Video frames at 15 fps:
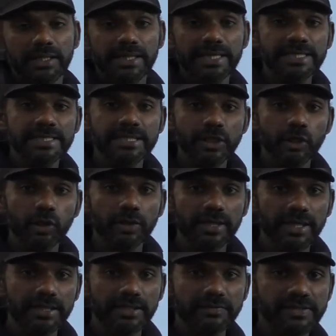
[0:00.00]

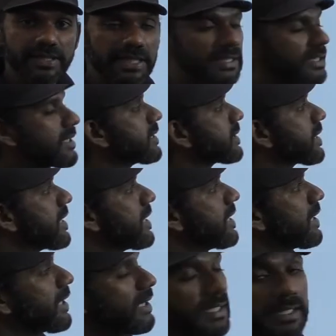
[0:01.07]
Interrogative sentence.
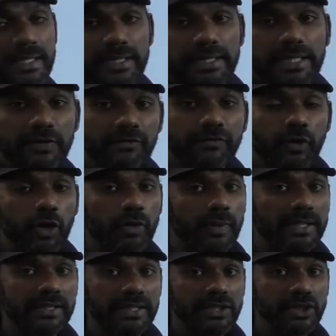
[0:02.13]
If or
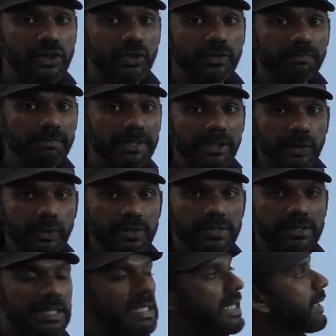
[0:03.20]
whether should be
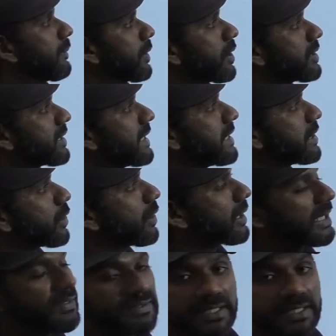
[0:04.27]
used, because the interrogative